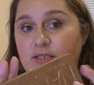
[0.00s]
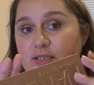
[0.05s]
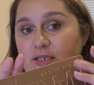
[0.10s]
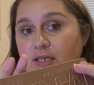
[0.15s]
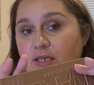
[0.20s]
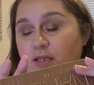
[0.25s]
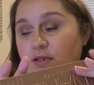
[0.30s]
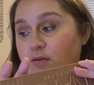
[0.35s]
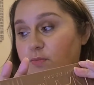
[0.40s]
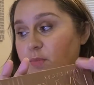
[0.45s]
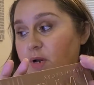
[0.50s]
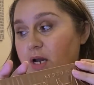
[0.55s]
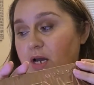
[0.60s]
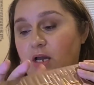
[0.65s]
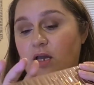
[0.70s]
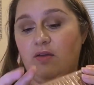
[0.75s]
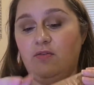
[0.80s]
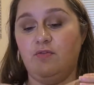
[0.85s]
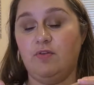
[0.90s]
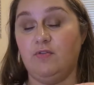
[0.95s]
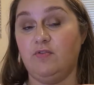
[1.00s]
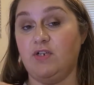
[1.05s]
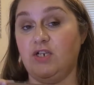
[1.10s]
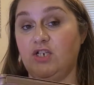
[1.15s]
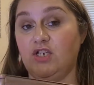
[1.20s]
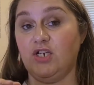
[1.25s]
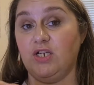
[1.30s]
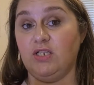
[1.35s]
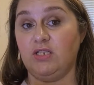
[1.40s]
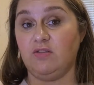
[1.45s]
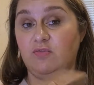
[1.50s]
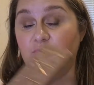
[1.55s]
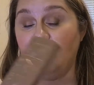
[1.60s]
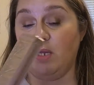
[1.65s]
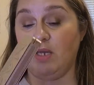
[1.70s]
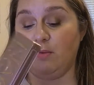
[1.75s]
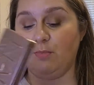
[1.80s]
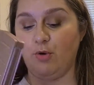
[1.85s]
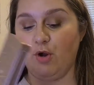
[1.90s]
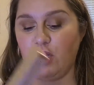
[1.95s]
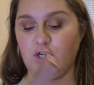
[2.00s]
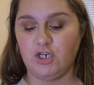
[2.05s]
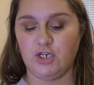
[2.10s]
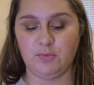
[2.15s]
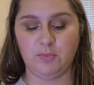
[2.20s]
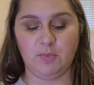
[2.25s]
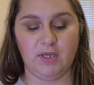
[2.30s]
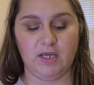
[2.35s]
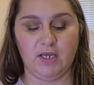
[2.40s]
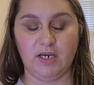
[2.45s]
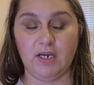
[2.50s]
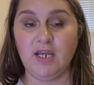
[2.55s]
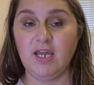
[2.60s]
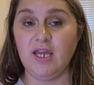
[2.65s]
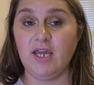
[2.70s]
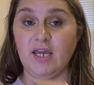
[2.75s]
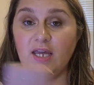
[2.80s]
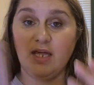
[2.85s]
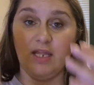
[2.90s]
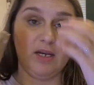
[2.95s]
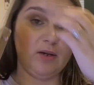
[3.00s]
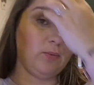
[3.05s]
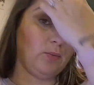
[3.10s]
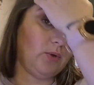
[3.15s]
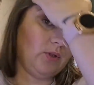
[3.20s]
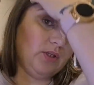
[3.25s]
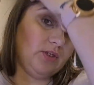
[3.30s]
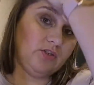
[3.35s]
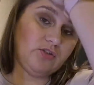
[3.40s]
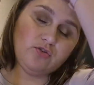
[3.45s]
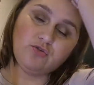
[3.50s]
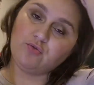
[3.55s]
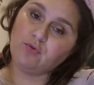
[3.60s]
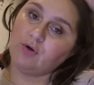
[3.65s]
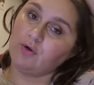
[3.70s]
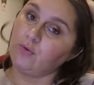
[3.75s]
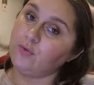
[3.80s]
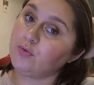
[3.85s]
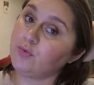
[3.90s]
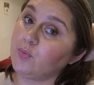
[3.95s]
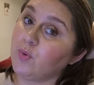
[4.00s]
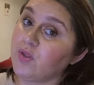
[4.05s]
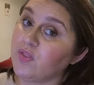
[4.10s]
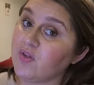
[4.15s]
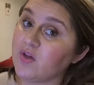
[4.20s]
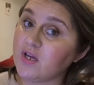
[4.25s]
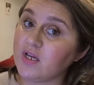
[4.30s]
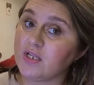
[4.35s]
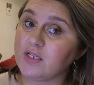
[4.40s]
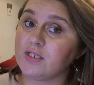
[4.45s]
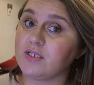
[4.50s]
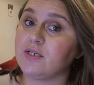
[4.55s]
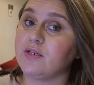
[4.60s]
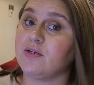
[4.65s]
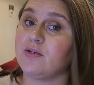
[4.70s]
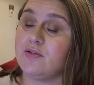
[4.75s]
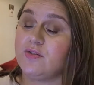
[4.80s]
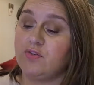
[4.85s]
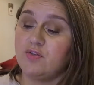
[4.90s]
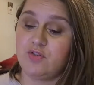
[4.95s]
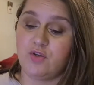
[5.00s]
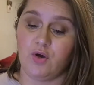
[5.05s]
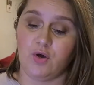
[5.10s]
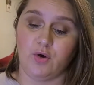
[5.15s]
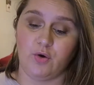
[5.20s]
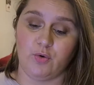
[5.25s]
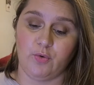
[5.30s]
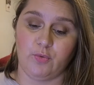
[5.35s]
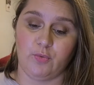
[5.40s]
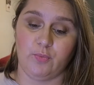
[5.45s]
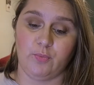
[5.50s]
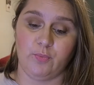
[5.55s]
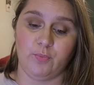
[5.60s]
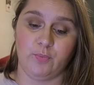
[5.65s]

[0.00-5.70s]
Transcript: in my 50 Shades of Pink project pan and I really struggled with it. So